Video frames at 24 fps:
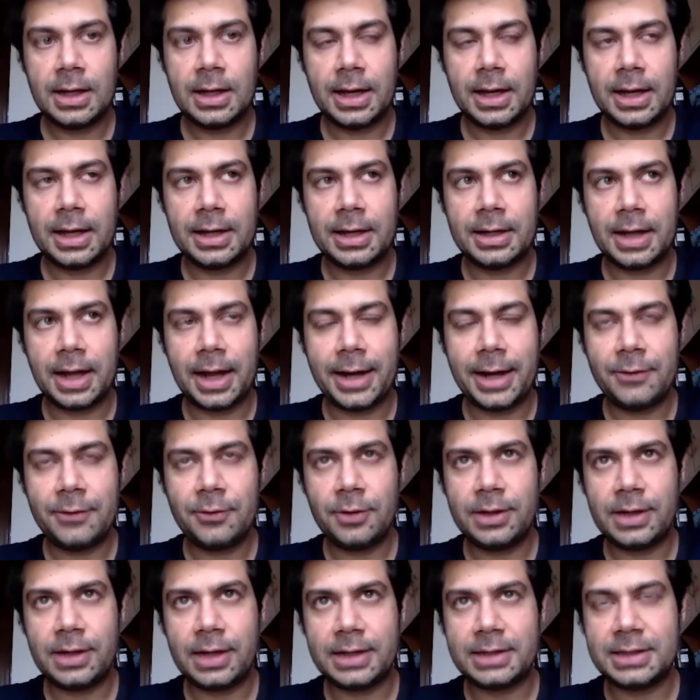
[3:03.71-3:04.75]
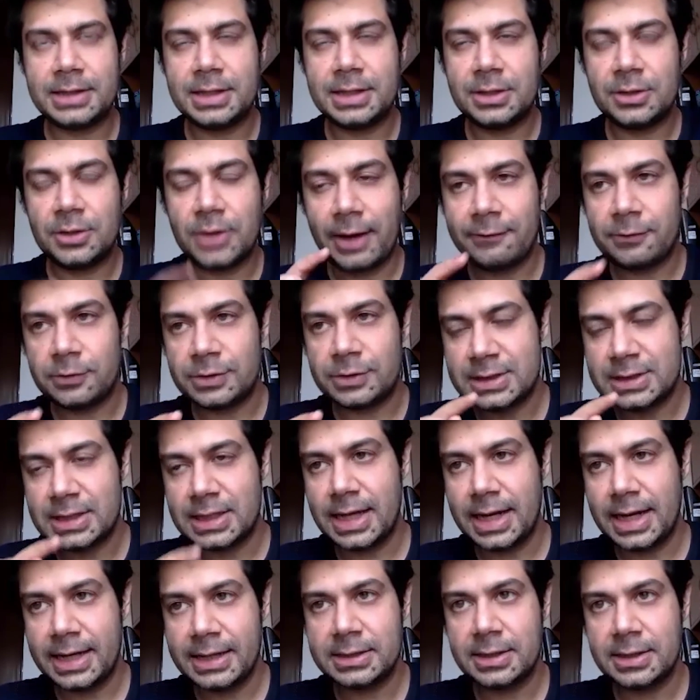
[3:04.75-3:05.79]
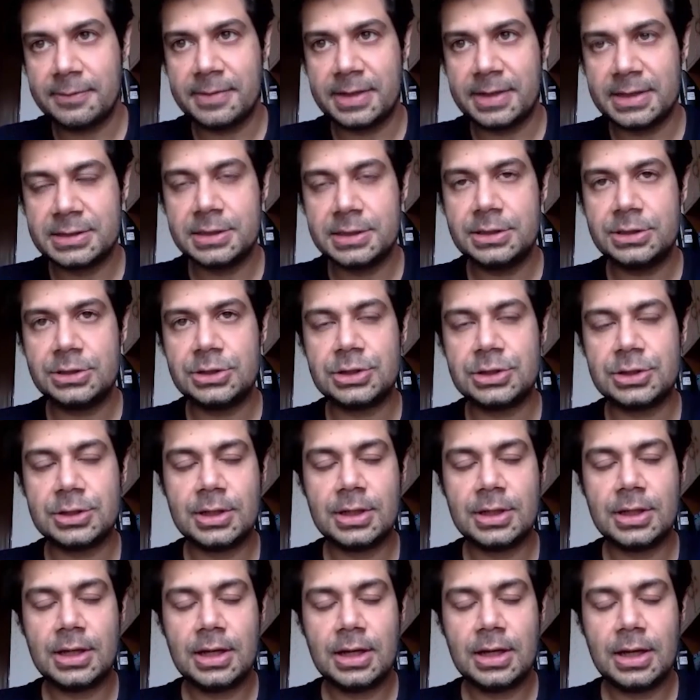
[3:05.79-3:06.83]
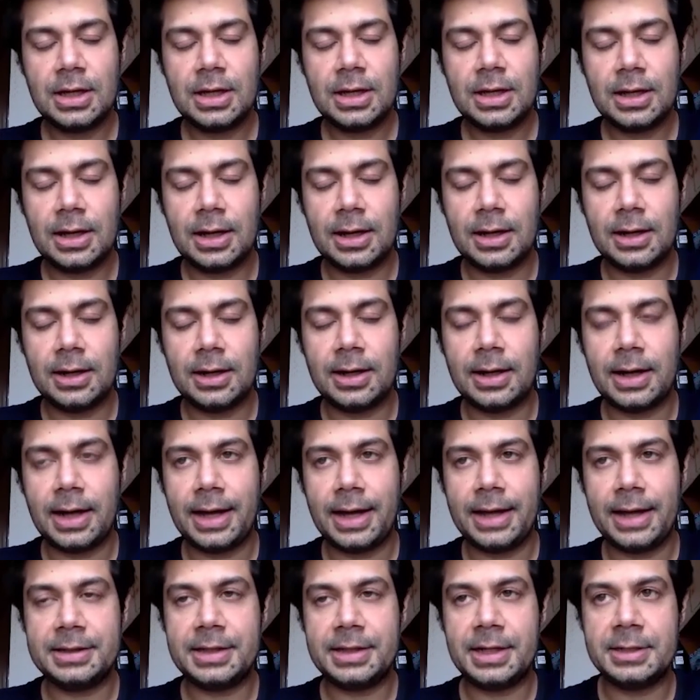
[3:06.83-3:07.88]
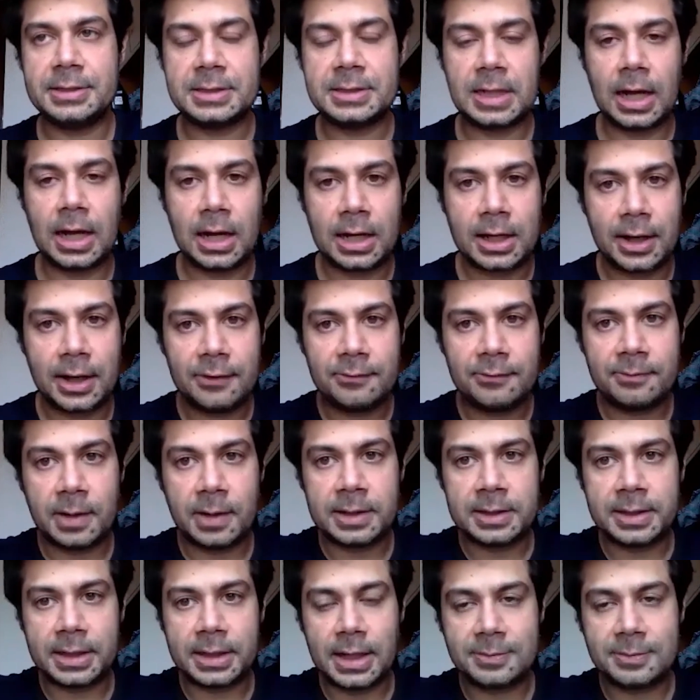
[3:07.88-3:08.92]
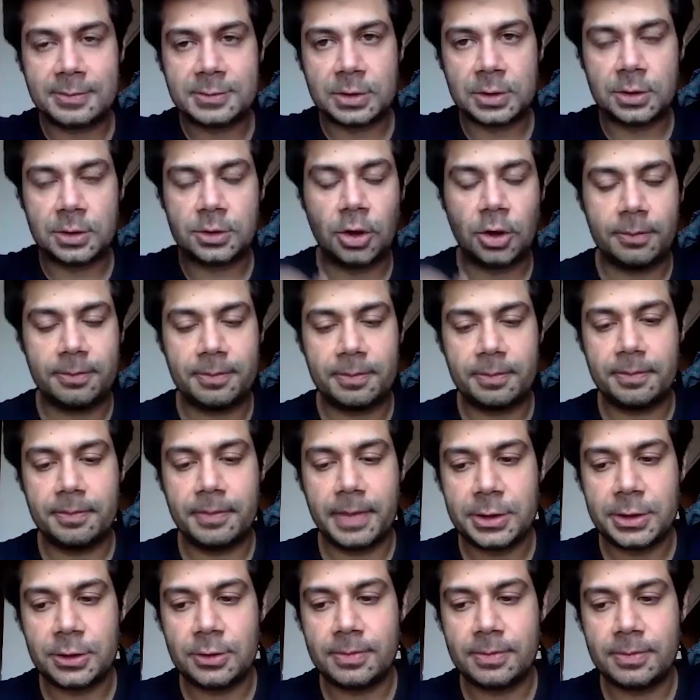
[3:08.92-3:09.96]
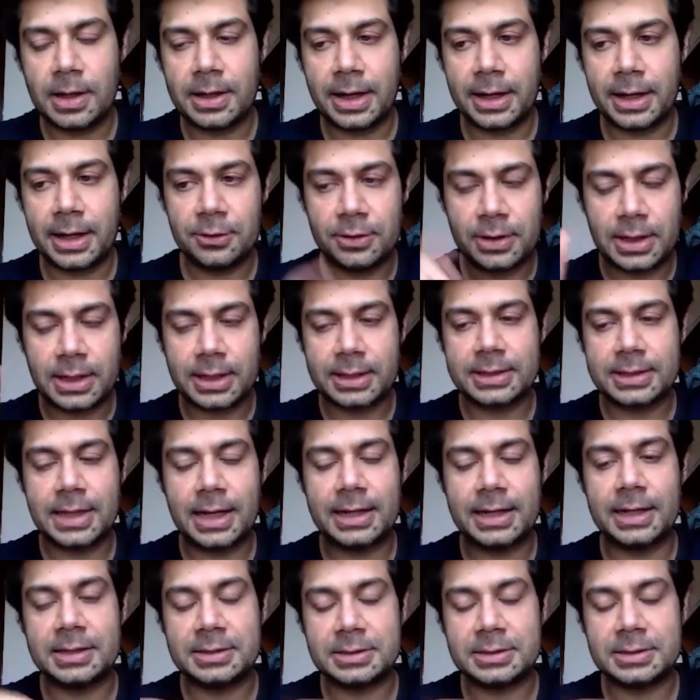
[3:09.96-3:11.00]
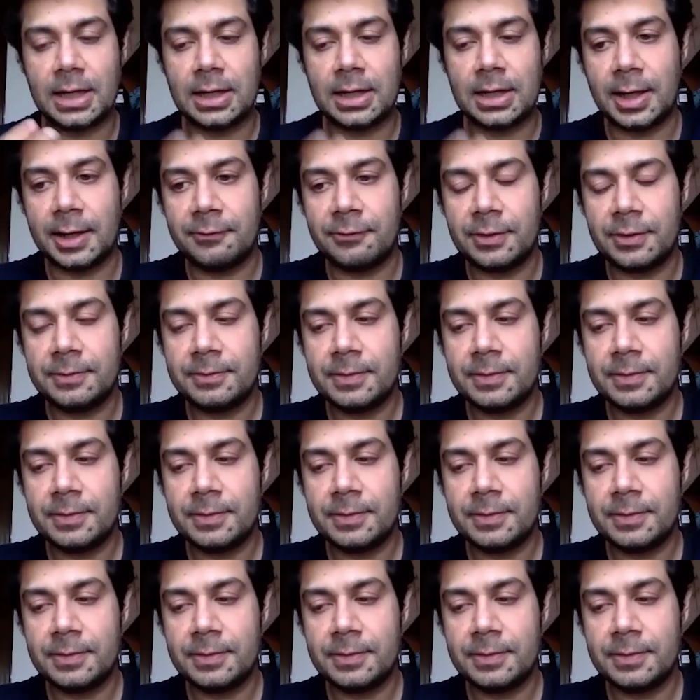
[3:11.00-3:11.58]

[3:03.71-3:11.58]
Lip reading: In Android, I think you have to select the message and there is an archive button that comes on the top menu bar and you click that and it's archived.